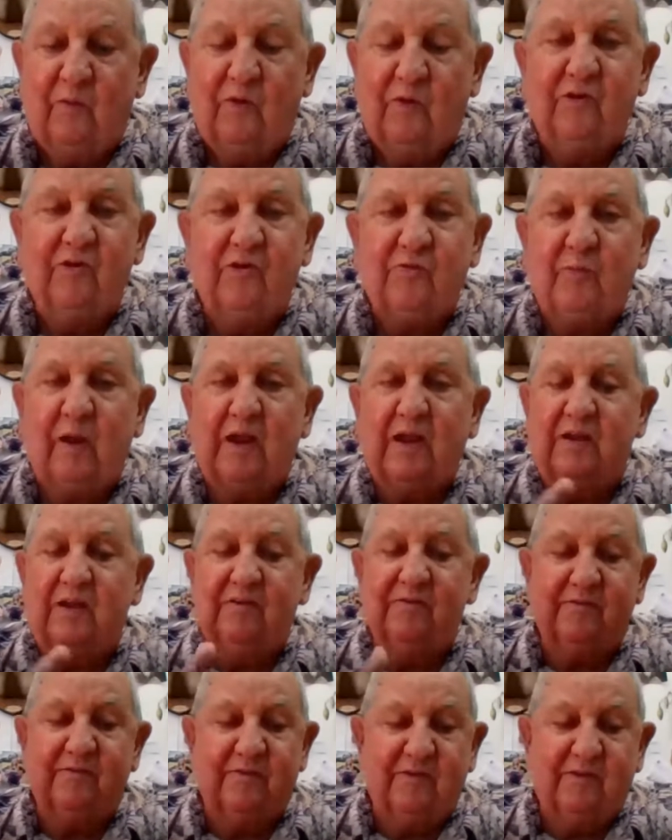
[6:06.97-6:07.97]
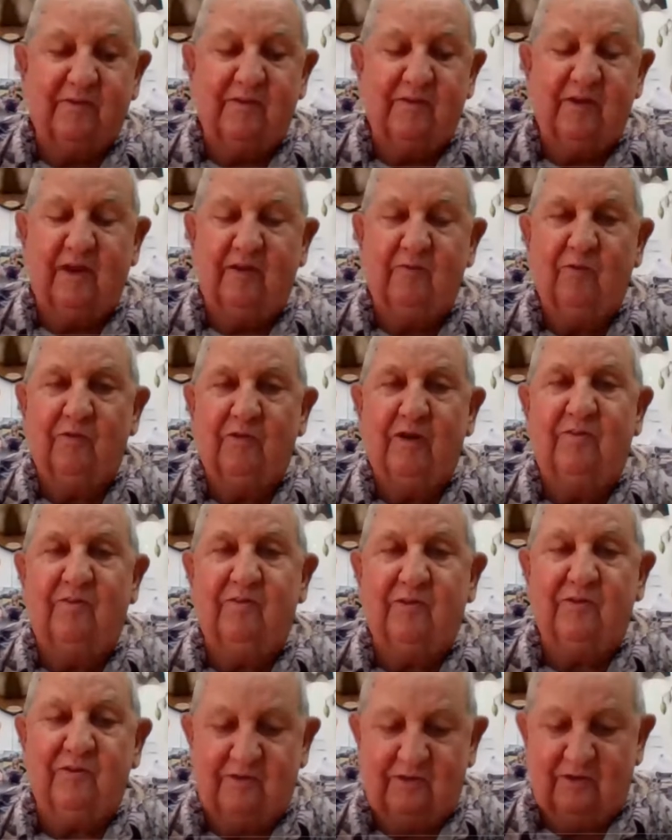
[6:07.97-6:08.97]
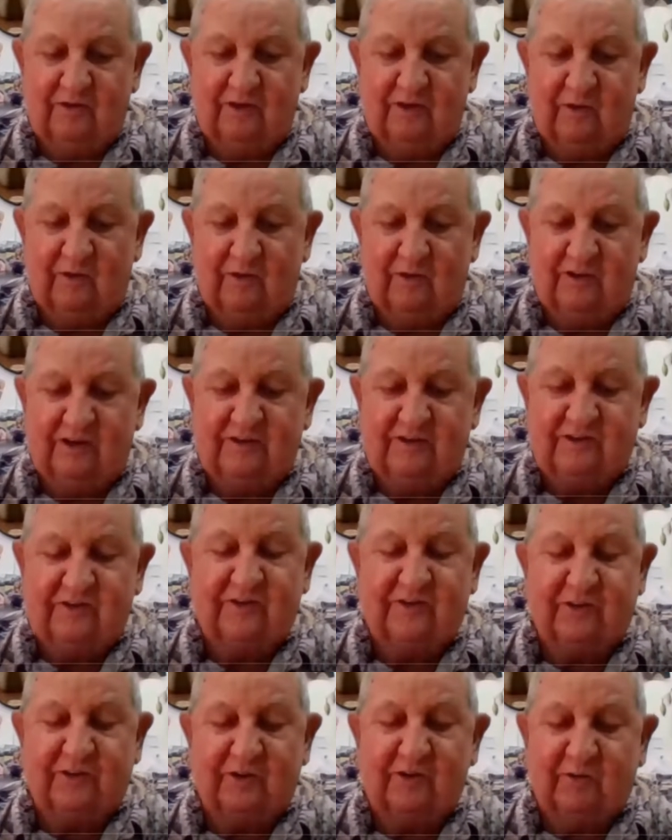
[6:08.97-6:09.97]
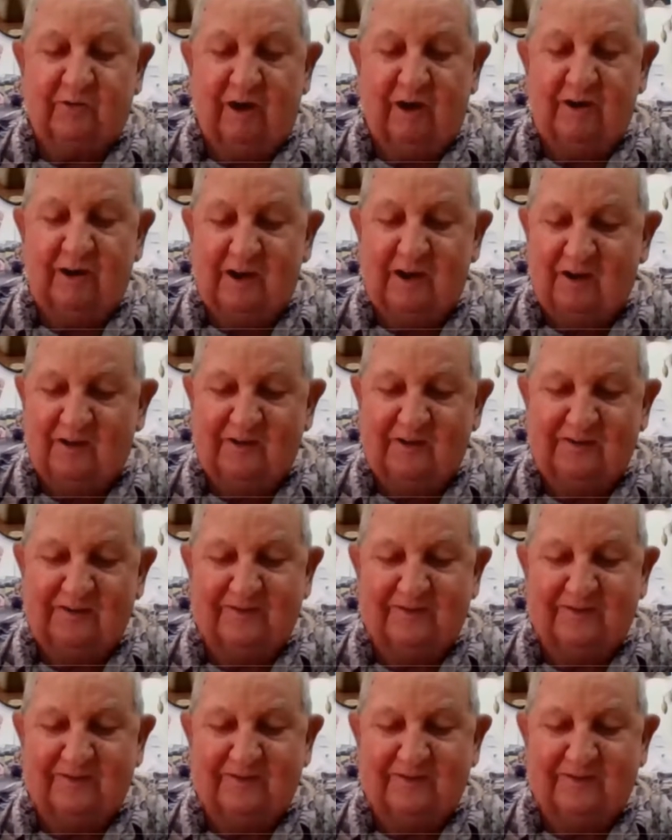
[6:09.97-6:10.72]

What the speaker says: we're just making whatever the good Lord gets us through right now.